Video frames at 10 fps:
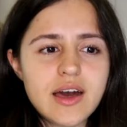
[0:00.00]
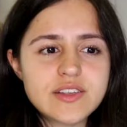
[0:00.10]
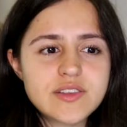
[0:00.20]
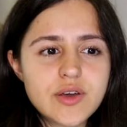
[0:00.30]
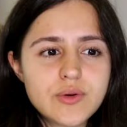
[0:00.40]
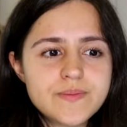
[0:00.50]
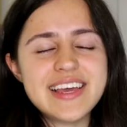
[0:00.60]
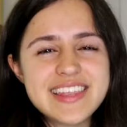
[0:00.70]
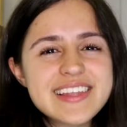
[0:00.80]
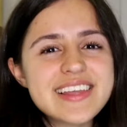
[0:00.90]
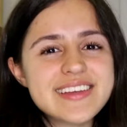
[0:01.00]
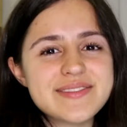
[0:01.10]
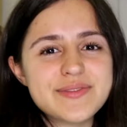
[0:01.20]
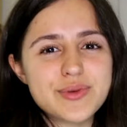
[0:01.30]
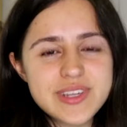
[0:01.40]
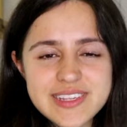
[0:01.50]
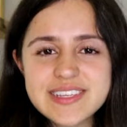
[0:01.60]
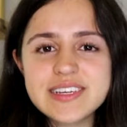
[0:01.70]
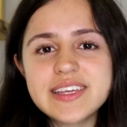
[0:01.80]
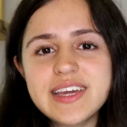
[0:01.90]
So I think that
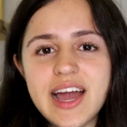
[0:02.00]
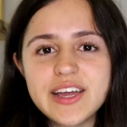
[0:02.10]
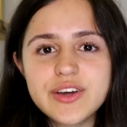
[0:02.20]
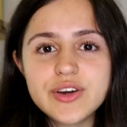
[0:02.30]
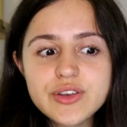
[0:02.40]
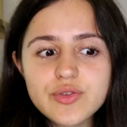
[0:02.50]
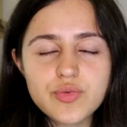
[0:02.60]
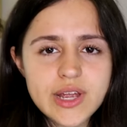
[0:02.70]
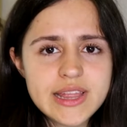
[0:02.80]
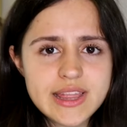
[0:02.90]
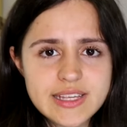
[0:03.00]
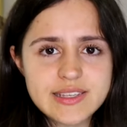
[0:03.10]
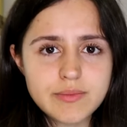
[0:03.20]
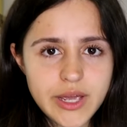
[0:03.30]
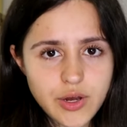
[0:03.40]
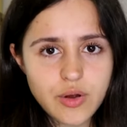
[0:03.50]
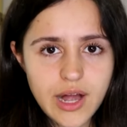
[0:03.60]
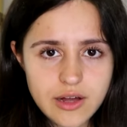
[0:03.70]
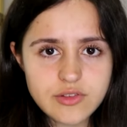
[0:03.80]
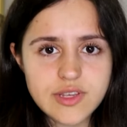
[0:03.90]
realistically, I couldn't rent this
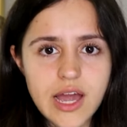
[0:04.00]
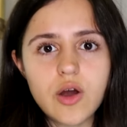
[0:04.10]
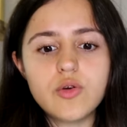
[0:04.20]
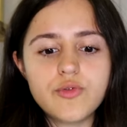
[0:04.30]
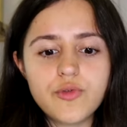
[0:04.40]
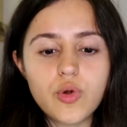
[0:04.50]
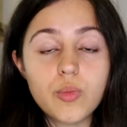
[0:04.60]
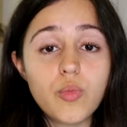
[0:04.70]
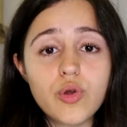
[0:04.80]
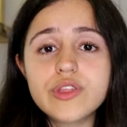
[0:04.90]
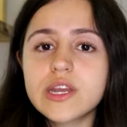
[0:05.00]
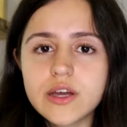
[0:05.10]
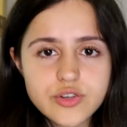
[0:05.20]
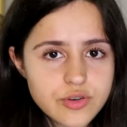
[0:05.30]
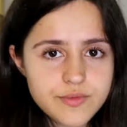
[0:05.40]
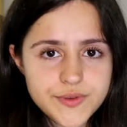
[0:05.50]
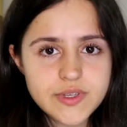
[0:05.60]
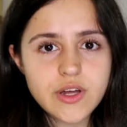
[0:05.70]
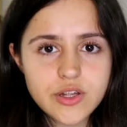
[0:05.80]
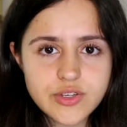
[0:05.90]
Microhaus out for more than
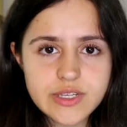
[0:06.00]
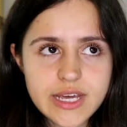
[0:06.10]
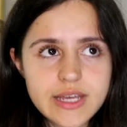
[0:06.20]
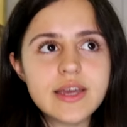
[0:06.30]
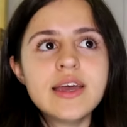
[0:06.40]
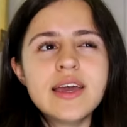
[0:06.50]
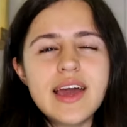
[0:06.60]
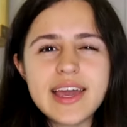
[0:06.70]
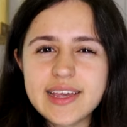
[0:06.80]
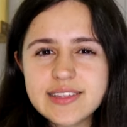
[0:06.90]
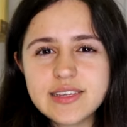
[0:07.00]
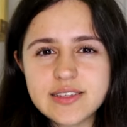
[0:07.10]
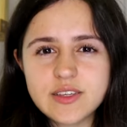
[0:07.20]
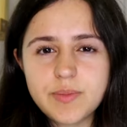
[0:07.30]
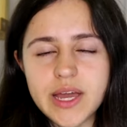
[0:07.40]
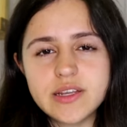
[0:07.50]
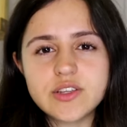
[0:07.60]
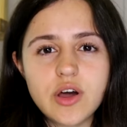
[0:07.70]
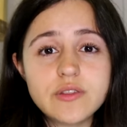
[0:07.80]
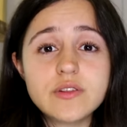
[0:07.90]
$150 a night. I guess it does
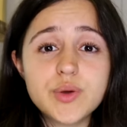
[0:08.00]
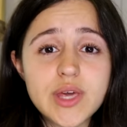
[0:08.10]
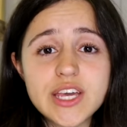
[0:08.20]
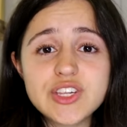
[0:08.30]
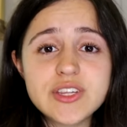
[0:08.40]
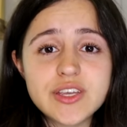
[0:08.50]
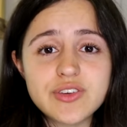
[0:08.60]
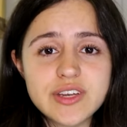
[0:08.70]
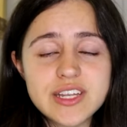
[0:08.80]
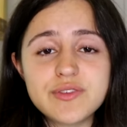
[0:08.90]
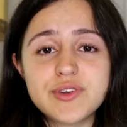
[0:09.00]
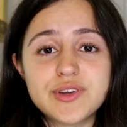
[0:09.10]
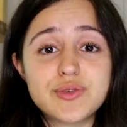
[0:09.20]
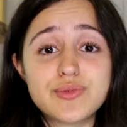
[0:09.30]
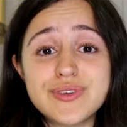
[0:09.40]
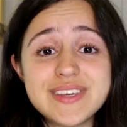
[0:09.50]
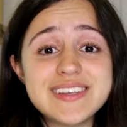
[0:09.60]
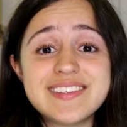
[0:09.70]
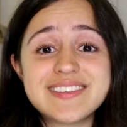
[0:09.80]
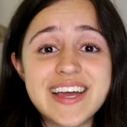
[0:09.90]
depend on the location that you're in. If you're in a
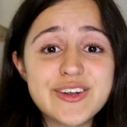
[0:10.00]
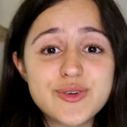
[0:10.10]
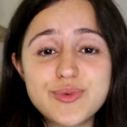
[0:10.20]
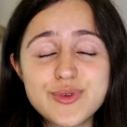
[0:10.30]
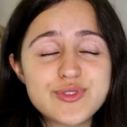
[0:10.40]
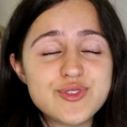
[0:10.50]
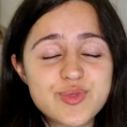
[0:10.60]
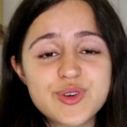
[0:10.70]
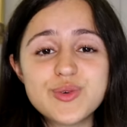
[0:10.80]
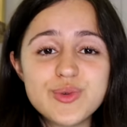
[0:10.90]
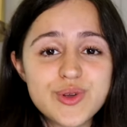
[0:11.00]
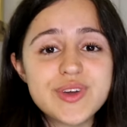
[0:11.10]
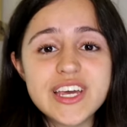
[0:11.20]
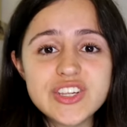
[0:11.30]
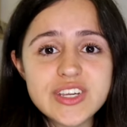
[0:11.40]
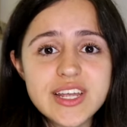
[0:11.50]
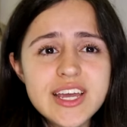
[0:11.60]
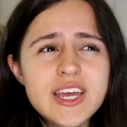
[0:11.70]
really desirable, super cool location,